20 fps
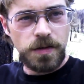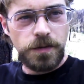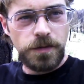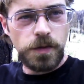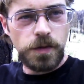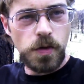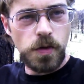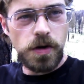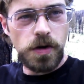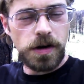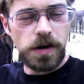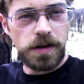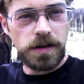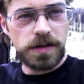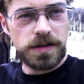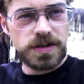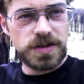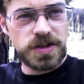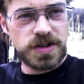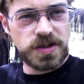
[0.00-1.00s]
for
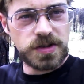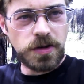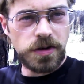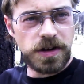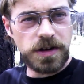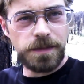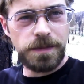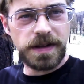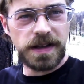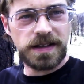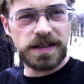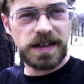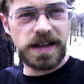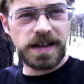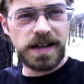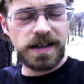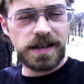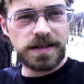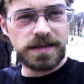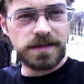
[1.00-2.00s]
soil building
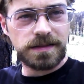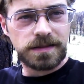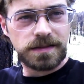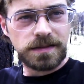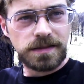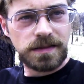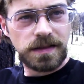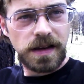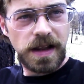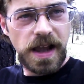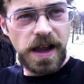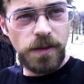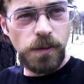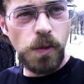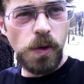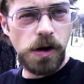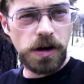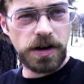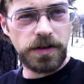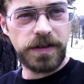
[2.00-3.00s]
and
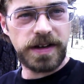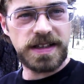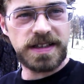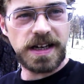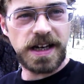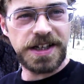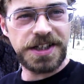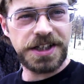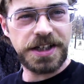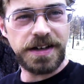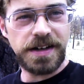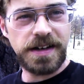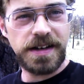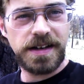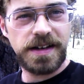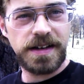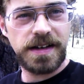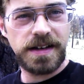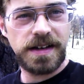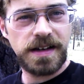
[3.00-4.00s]
water retention,
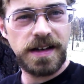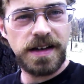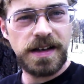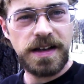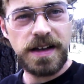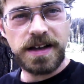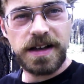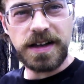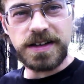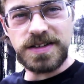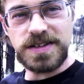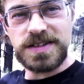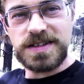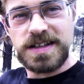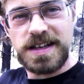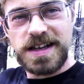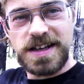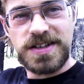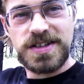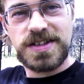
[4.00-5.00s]
because
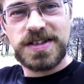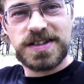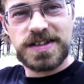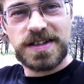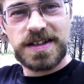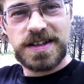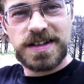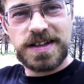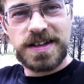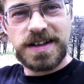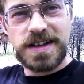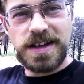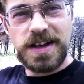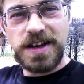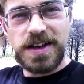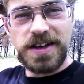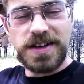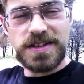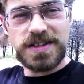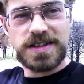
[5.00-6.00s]
this
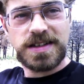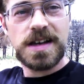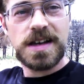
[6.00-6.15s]
is